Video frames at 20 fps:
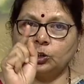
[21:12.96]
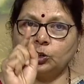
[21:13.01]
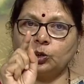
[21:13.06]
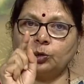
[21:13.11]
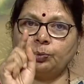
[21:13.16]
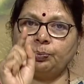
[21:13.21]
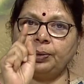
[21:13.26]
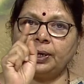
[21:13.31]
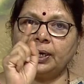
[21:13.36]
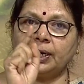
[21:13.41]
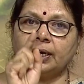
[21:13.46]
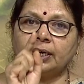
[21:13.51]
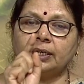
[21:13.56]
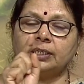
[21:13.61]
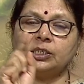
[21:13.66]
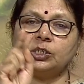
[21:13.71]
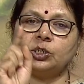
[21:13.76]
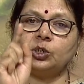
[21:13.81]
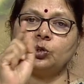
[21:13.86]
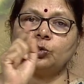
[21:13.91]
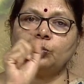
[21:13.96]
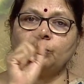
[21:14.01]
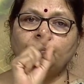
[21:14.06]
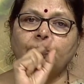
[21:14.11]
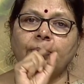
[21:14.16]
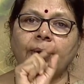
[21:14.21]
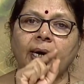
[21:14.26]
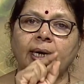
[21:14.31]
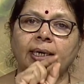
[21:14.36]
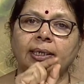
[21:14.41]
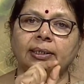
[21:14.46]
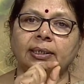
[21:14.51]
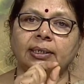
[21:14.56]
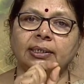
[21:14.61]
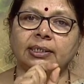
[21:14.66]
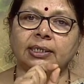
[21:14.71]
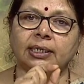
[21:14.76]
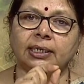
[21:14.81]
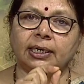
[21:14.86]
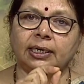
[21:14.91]
should be consumed by
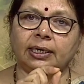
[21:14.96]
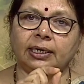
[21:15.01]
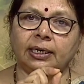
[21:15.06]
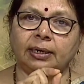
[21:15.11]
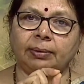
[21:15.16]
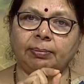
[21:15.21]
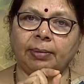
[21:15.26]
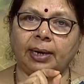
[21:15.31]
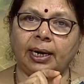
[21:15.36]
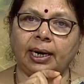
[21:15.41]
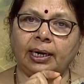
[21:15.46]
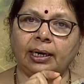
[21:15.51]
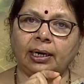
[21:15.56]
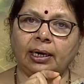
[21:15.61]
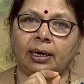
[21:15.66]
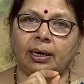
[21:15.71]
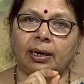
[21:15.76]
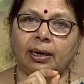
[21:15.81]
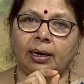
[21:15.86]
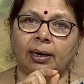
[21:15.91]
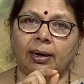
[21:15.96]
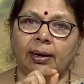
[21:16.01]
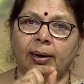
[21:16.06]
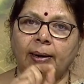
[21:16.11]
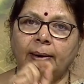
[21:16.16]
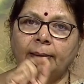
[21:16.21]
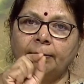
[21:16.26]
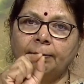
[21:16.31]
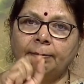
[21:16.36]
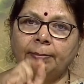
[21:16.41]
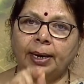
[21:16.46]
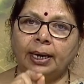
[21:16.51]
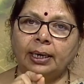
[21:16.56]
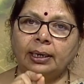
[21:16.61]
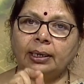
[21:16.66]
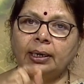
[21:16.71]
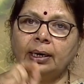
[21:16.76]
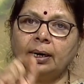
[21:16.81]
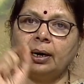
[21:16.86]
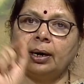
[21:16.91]
the sedentary men,
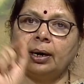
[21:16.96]
but